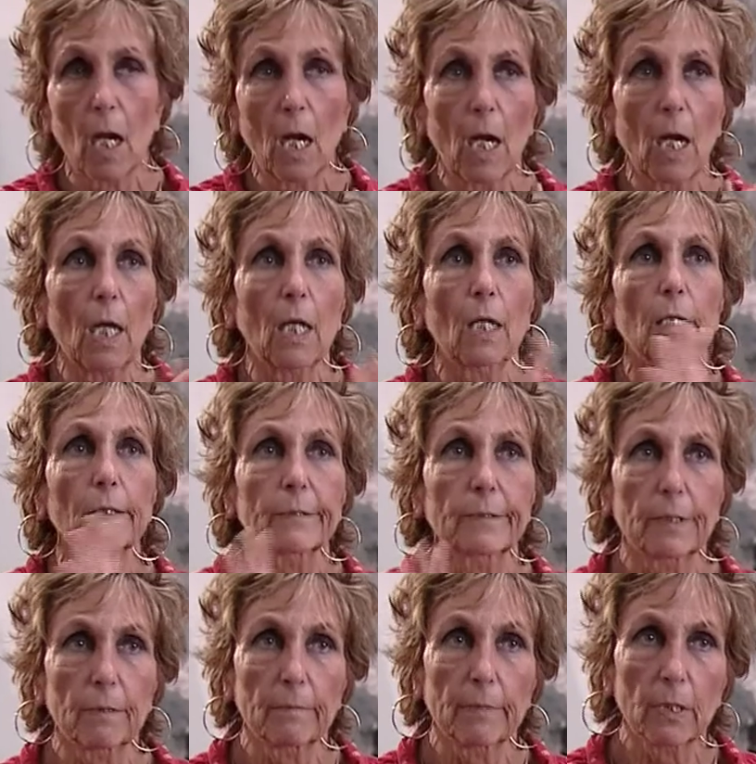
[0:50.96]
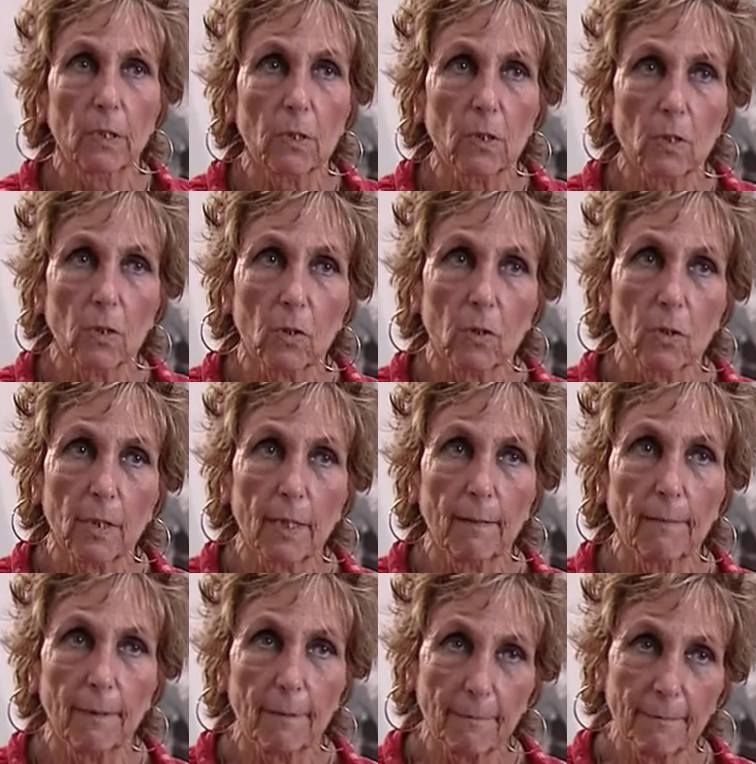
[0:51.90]
I asked Tim Hilton to
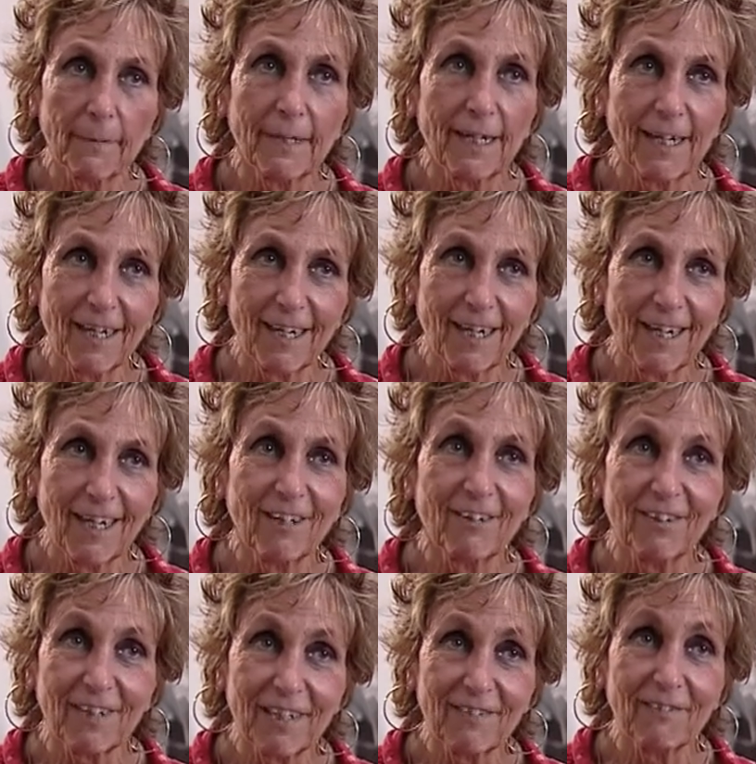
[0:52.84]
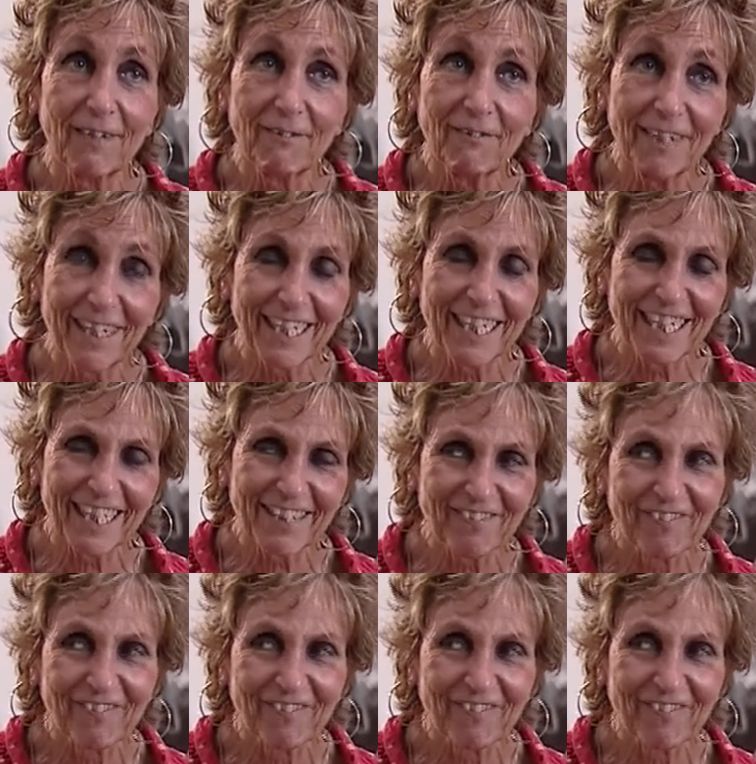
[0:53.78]
come up there and look at my work.